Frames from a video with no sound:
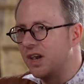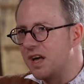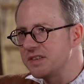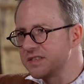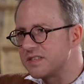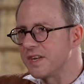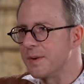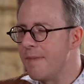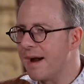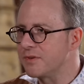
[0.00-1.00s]
lost on
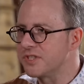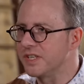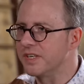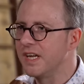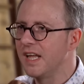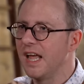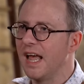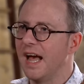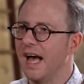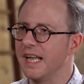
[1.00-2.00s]
a mountain,
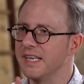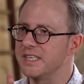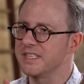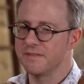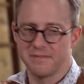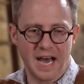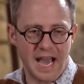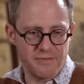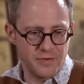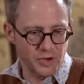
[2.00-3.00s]
and to
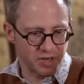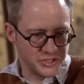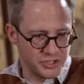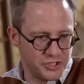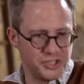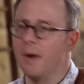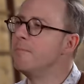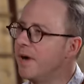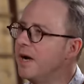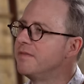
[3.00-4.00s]
survive, you've got to
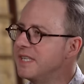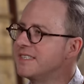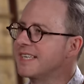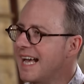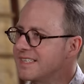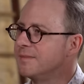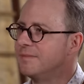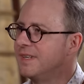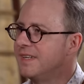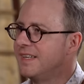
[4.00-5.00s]
jump over this
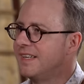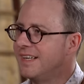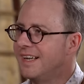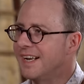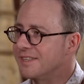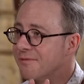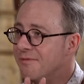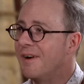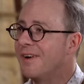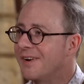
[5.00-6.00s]
chasm, and it's
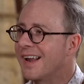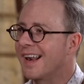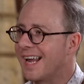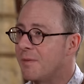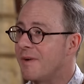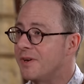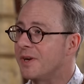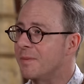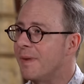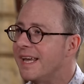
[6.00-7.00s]
very unclear whether you're
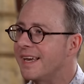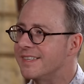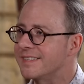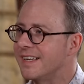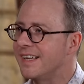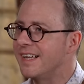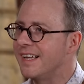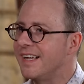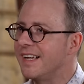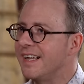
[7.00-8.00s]
going to make it.
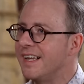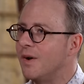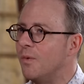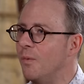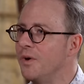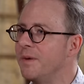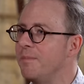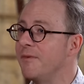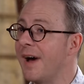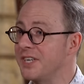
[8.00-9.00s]
Would it
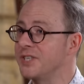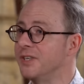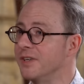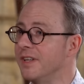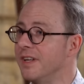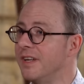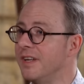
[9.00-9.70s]
be rational,